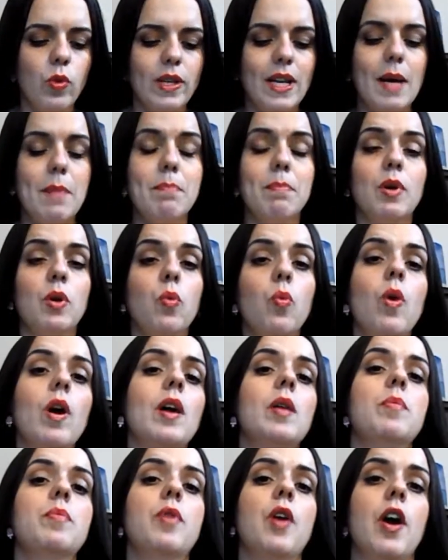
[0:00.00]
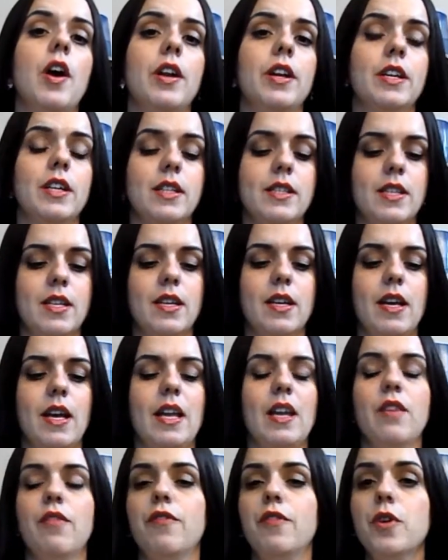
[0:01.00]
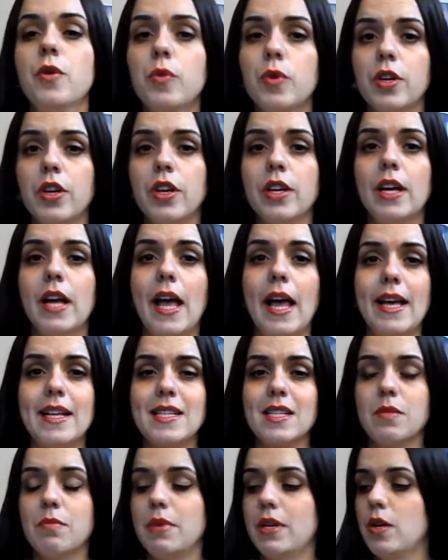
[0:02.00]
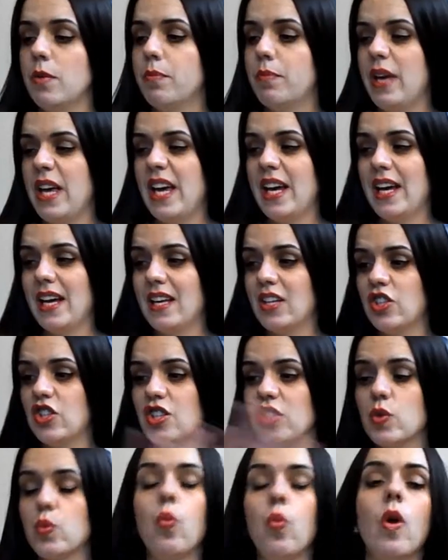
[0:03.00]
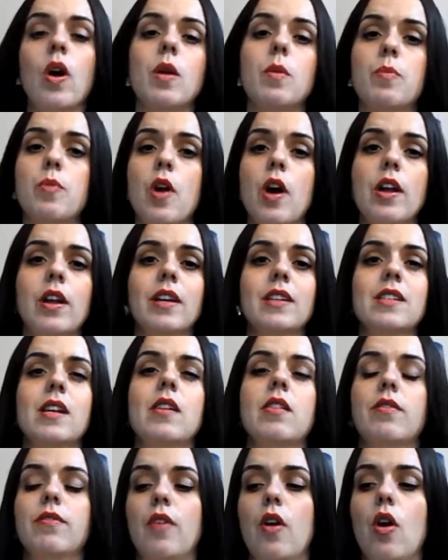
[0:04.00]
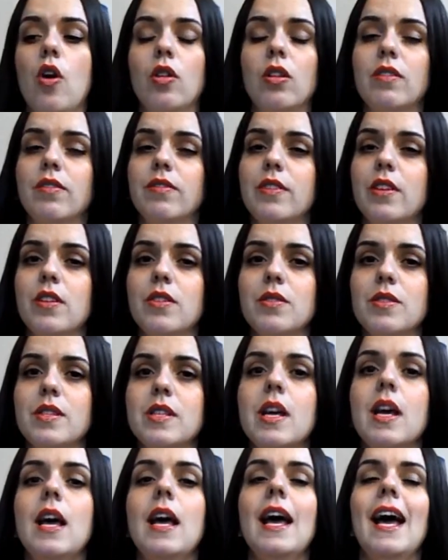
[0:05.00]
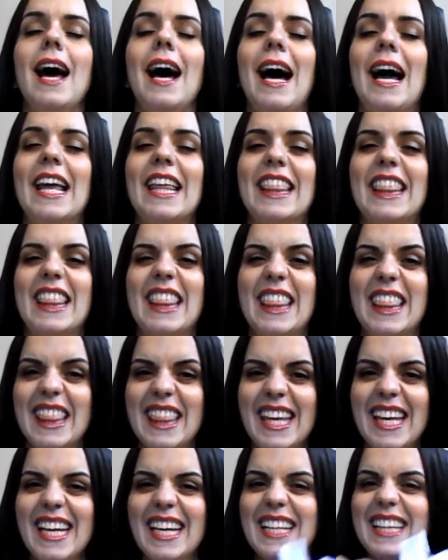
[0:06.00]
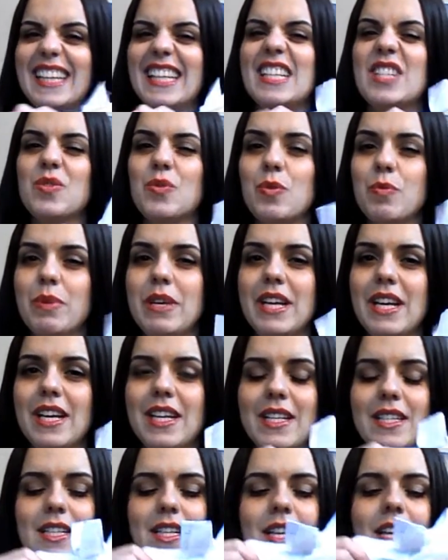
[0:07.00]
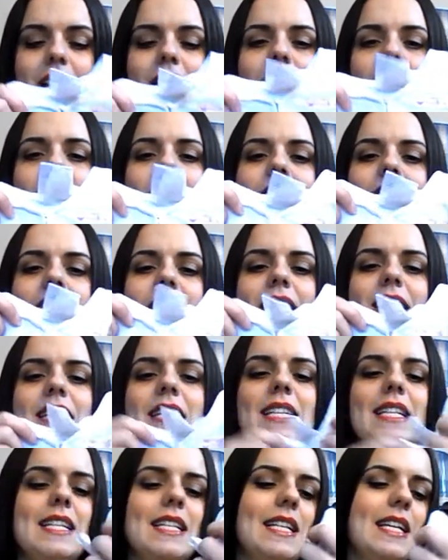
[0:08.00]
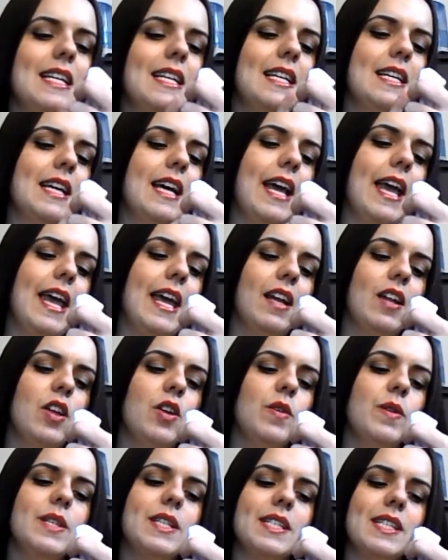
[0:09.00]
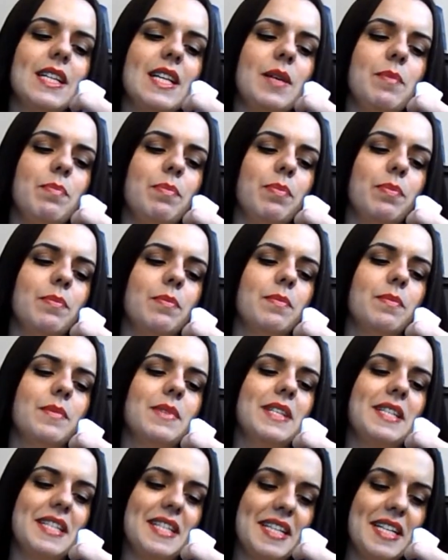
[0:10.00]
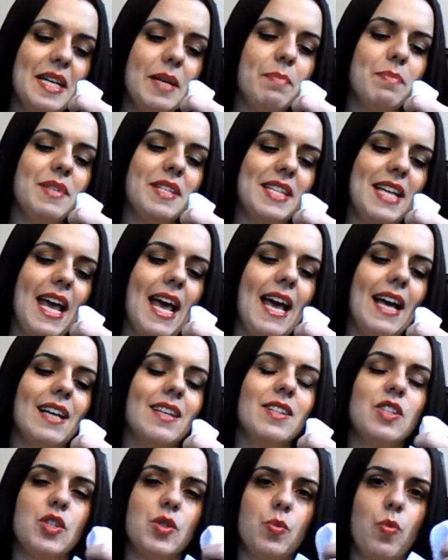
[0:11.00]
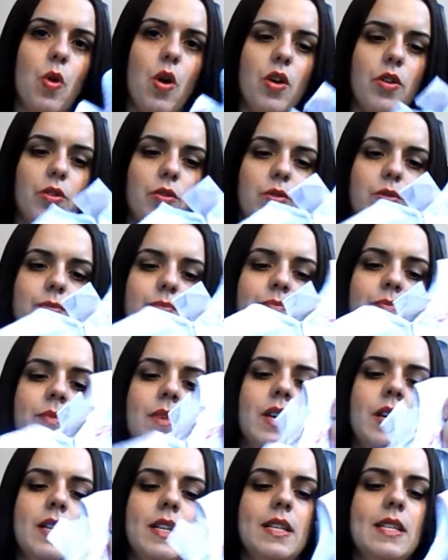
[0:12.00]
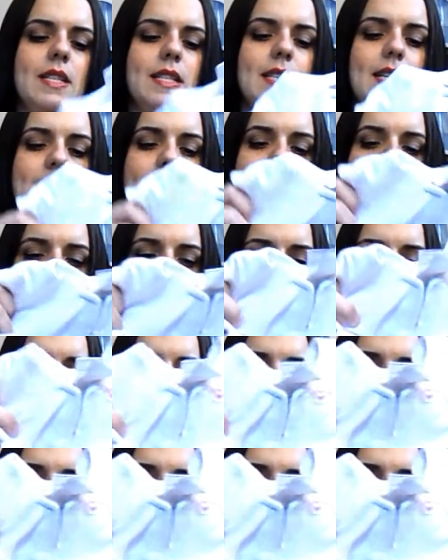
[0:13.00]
number one product, and if you were going to ask me to pick just one product out of all of those, I think this would be it. This is the Halo Sleep Sack Swaddle. This is a size